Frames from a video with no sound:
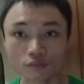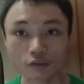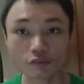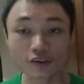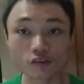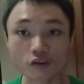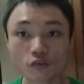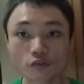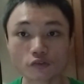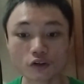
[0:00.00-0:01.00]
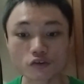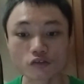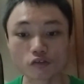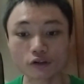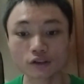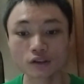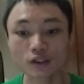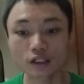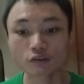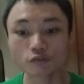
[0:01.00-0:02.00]
Definition of constraint:
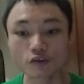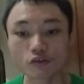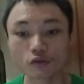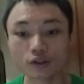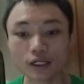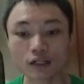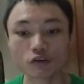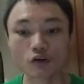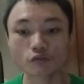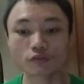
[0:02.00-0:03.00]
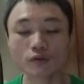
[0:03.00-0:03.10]
it refers to an act of